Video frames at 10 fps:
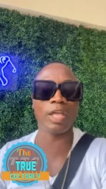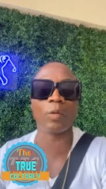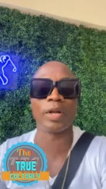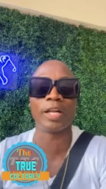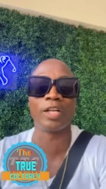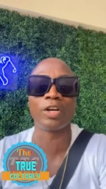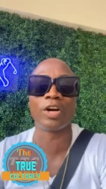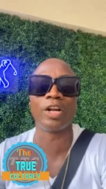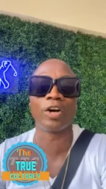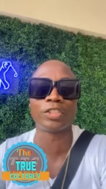Then one of the
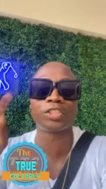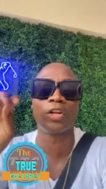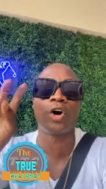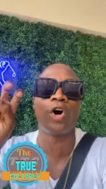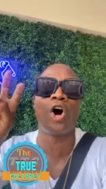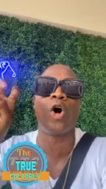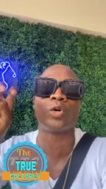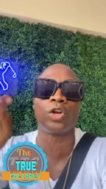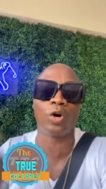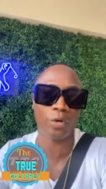little girl I was saying out
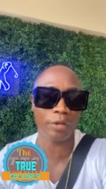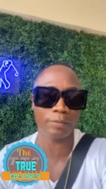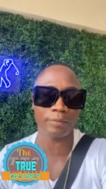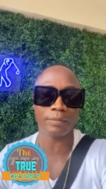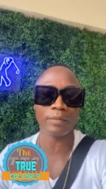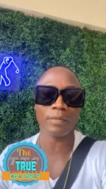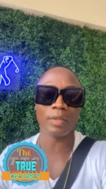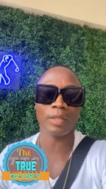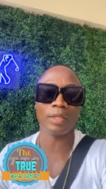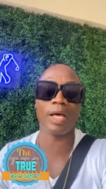loud,
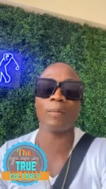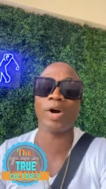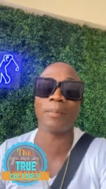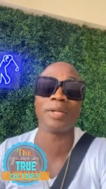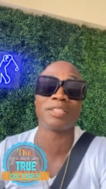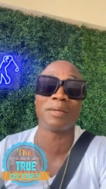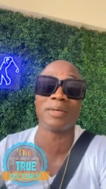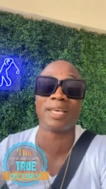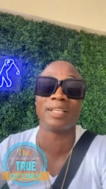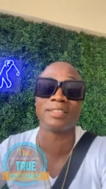that why I mean, I think
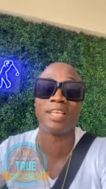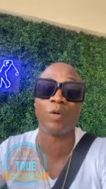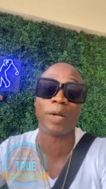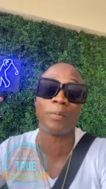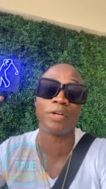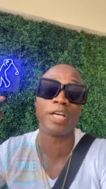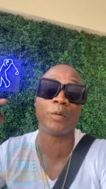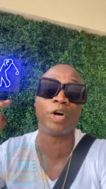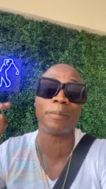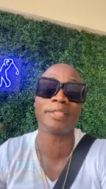me can stay one more
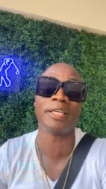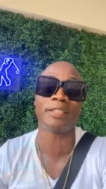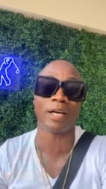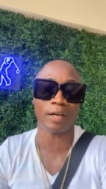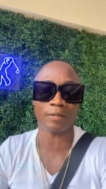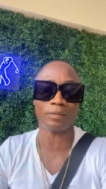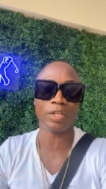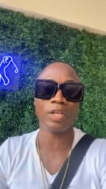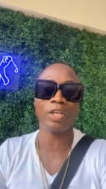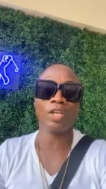day without my TikTok.
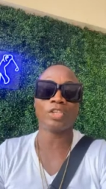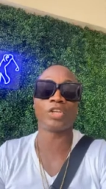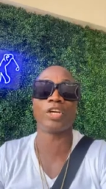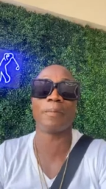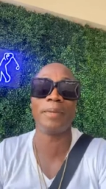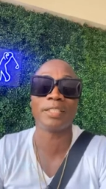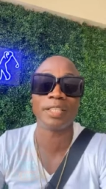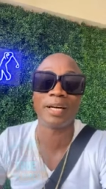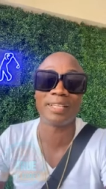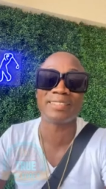So you're
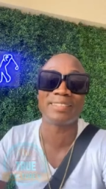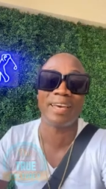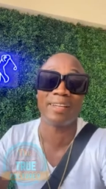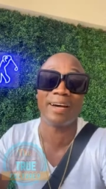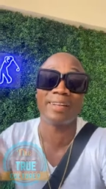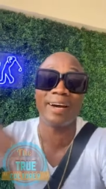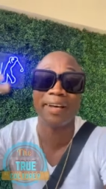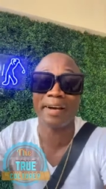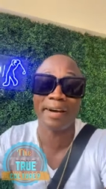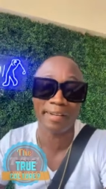basically saying, on the
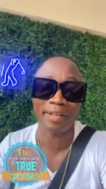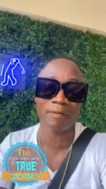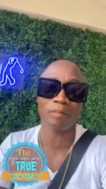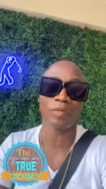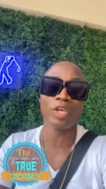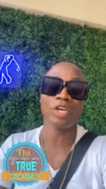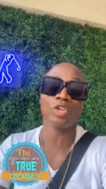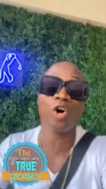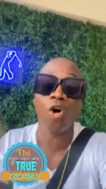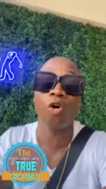other hand, that
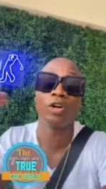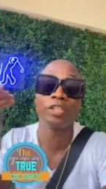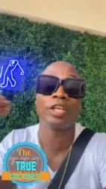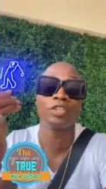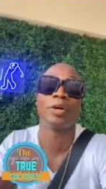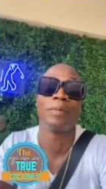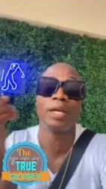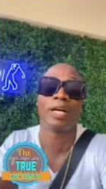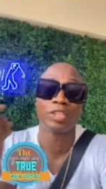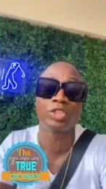the only thing
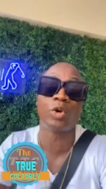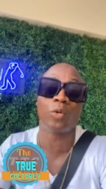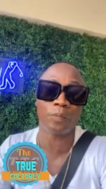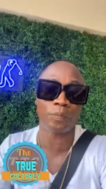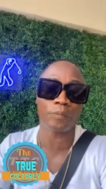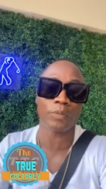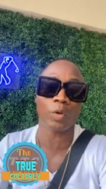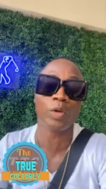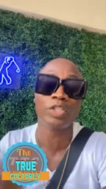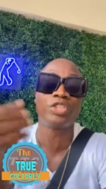Jamaicans do
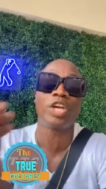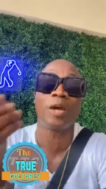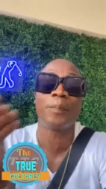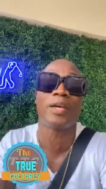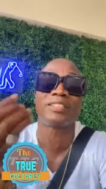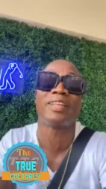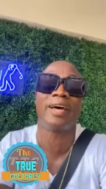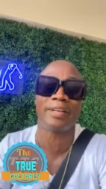with JPS